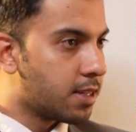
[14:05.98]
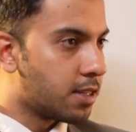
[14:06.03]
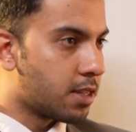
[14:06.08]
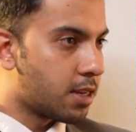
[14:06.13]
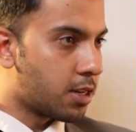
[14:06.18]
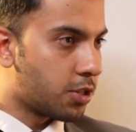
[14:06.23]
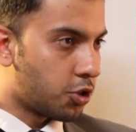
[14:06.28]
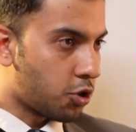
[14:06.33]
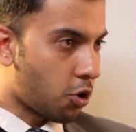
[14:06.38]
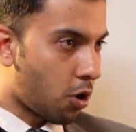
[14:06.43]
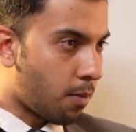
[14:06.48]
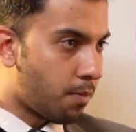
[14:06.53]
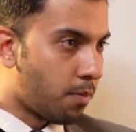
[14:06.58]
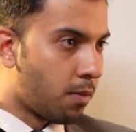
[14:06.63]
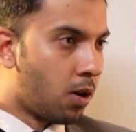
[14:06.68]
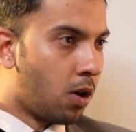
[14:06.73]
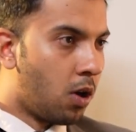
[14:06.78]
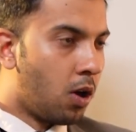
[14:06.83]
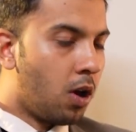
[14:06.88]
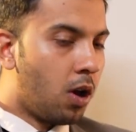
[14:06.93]
in their job.
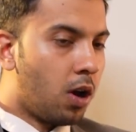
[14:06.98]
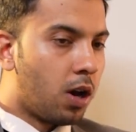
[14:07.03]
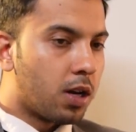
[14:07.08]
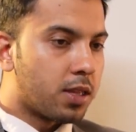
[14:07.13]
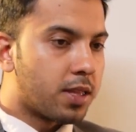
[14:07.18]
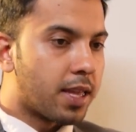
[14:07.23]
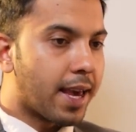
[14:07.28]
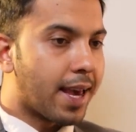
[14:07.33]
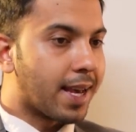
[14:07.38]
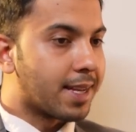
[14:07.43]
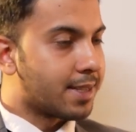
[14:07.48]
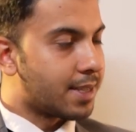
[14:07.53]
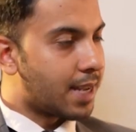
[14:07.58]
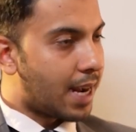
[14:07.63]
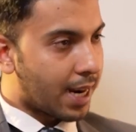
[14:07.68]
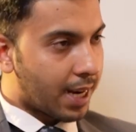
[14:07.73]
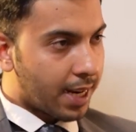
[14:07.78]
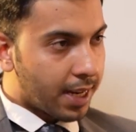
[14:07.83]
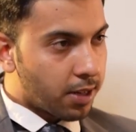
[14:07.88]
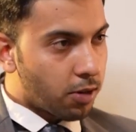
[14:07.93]
They
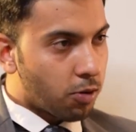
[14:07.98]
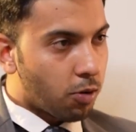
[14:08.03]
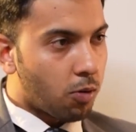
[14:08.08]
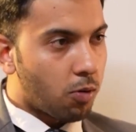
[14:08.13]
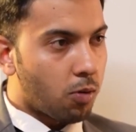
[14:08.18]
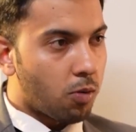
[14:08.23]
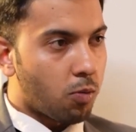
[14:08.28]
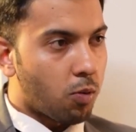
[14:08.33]
exactly know